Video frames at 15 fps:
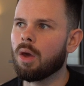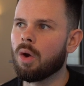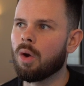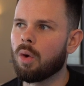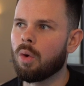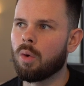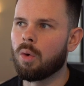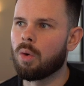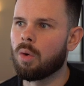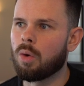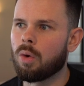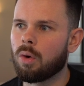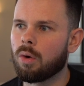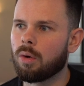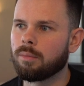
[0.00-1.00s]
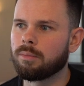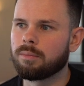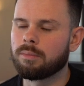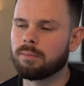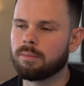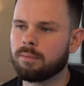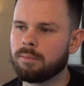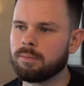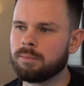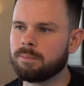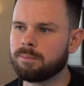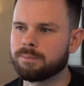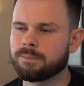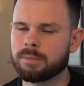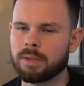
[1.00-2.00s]
Or
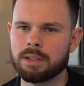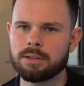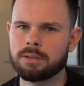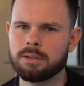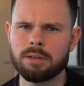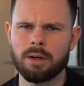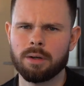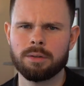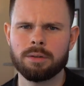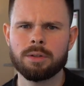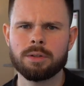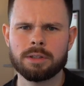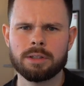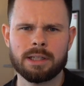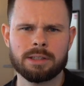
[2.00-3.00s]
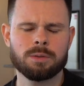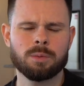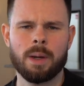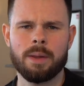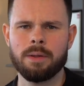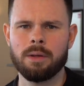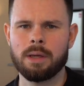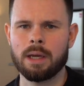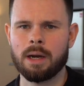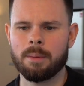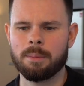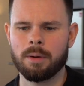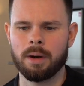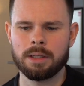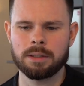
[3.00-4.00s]
it's, usually that's the way that you get
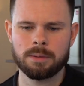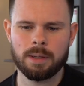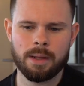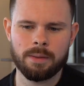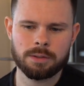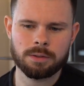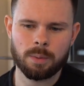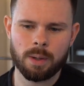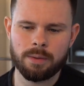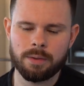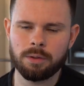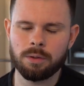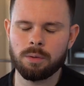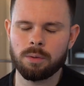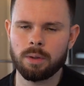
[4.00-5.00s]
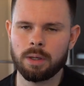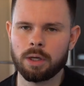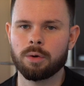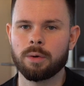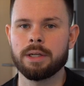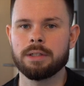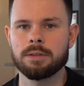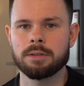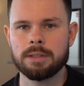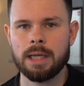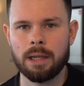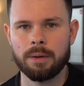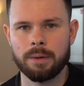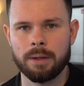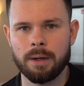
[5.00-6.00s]
upgrades, right? That's the way that you increase your
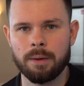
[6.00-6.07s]
salary.